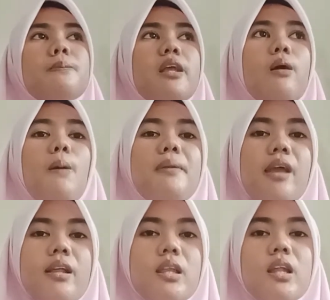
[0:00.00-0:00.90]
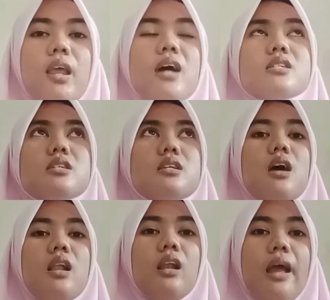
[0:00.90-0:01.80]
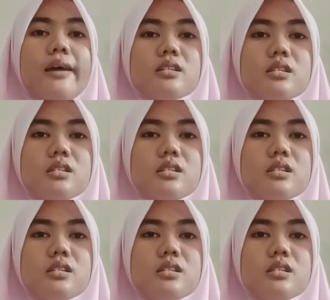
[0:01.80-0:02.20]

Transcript: In open-ended has less